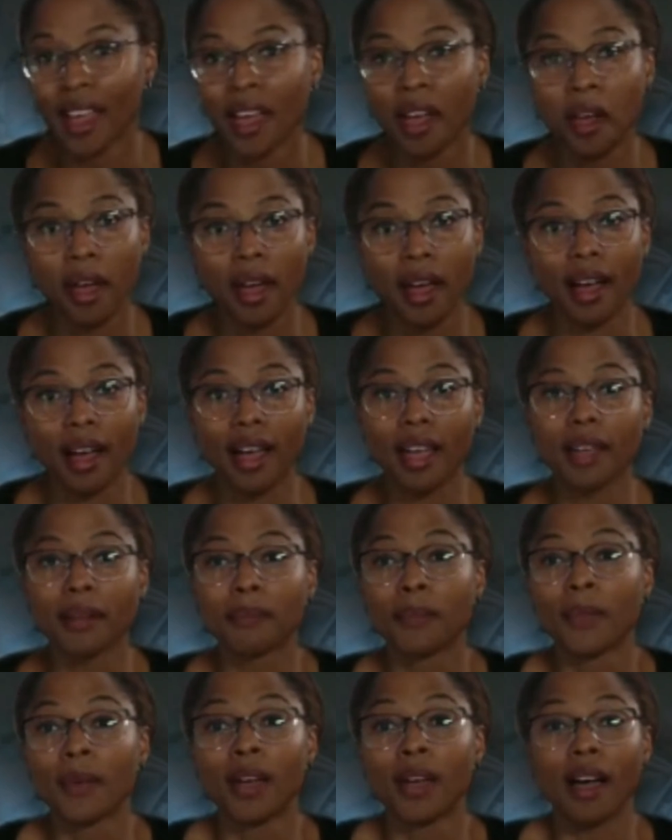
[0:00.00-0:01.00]
I
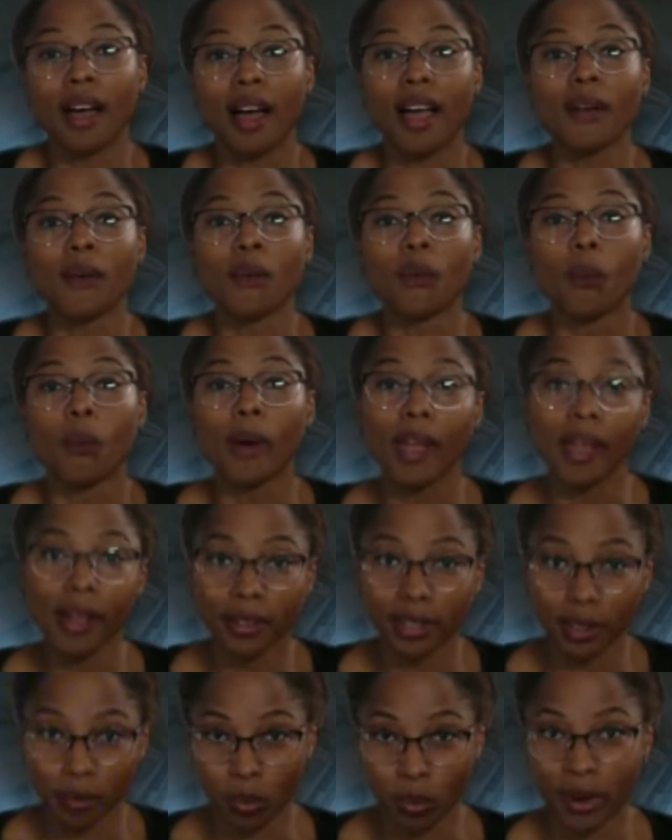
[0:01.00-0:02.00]
way
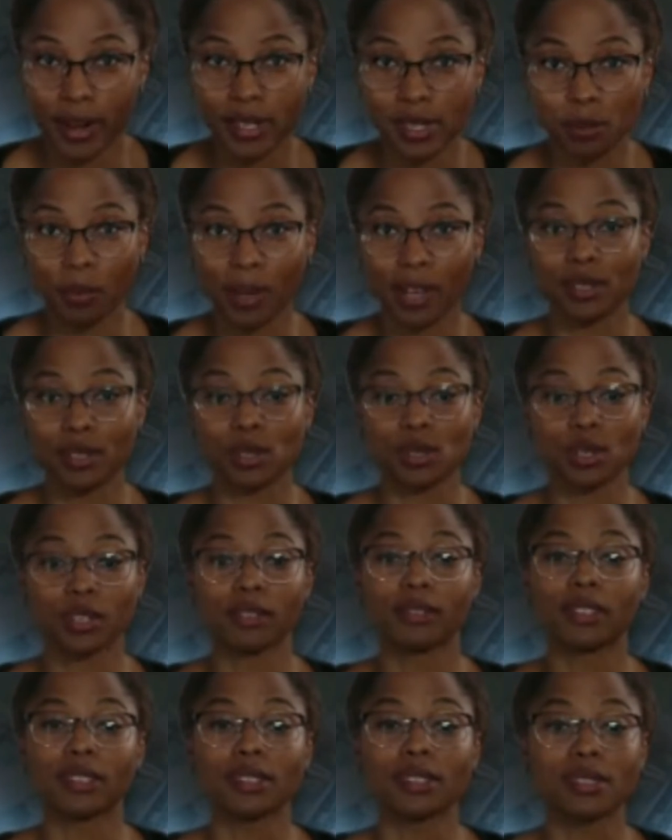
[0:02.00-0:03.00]
underprice my
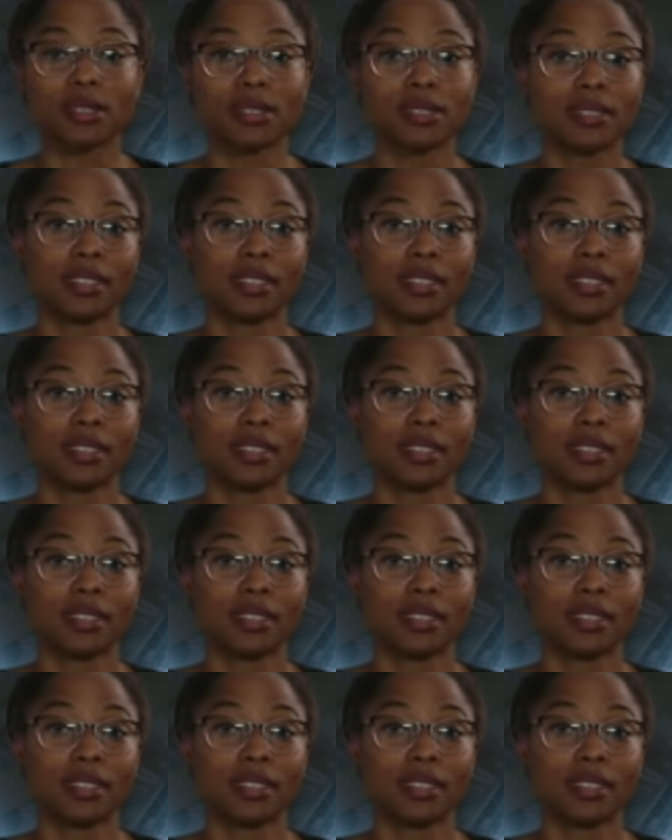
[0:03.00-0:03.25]
service.